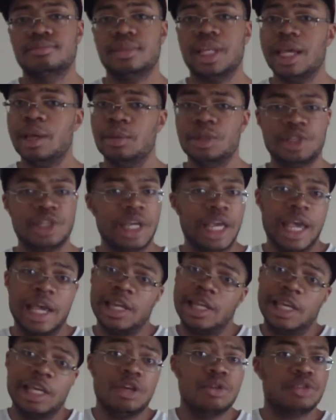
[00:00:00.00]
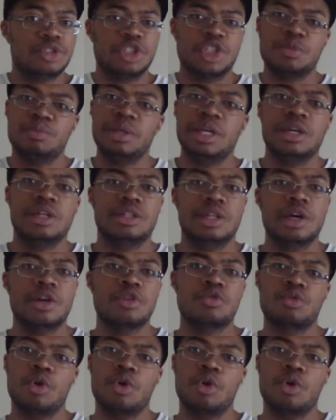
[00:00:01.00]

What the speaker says: And he'll just be another